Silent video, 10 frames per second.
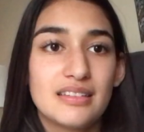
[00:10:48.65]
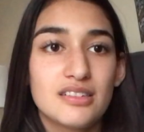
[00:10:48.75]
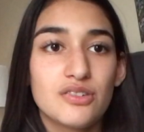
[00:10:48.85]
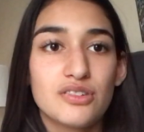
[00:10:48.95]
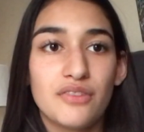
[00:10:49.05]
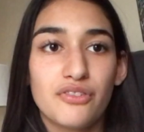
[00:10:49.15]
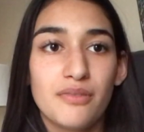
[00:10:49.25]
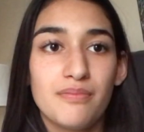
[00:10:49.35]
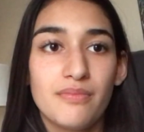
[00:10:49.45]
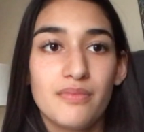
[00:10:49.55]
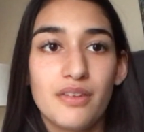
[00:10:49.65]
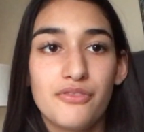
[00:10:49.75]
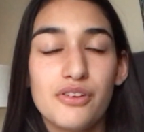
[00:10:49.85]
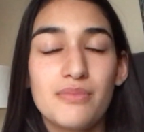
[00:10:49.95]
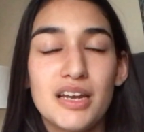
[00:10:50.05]
This goes on for a
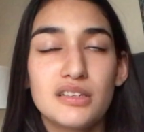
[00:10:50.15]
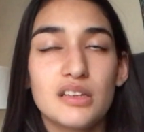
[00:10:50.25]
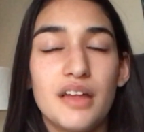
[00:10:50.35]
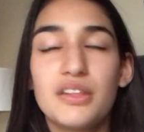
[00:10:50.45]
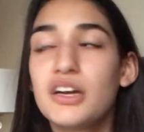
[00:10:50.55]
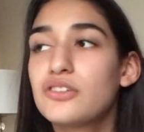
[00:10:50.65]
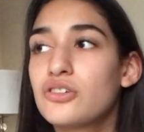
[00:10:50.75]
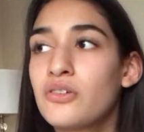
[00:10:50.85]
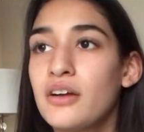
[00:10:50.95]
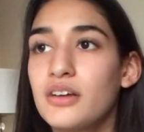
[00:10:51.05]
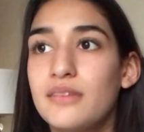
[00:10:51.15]
few minutes. And then I turn around and